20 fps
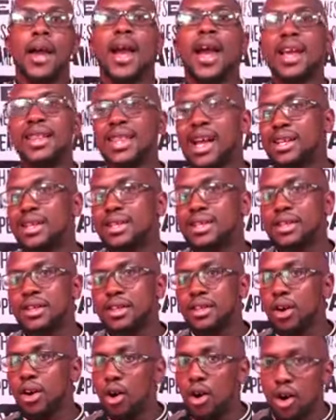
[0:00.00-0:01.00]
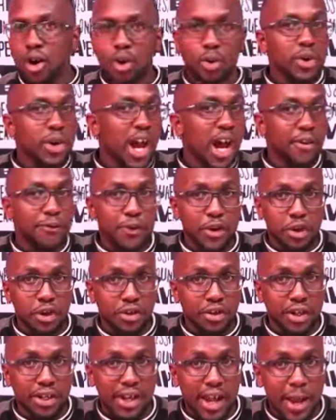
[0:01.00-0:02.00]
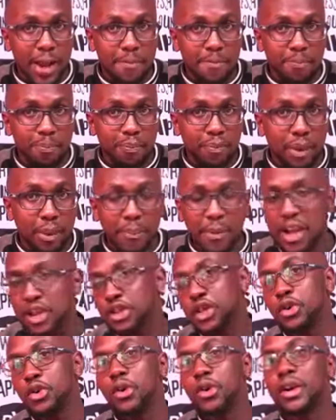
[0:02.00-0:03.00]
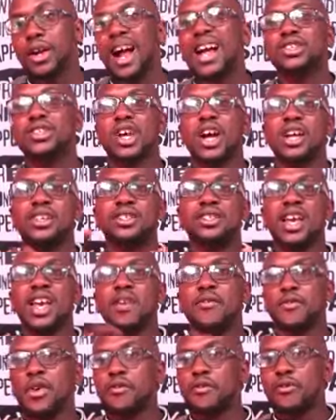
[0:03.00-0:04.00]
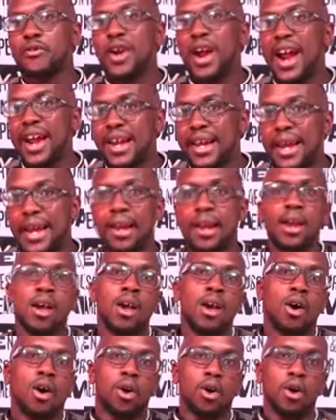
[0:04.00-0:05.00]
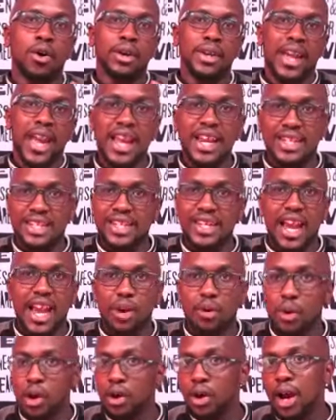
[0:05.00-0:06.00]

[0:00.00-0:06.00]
And that's all we have for you today. Make sure you catch us every Friday on KTN.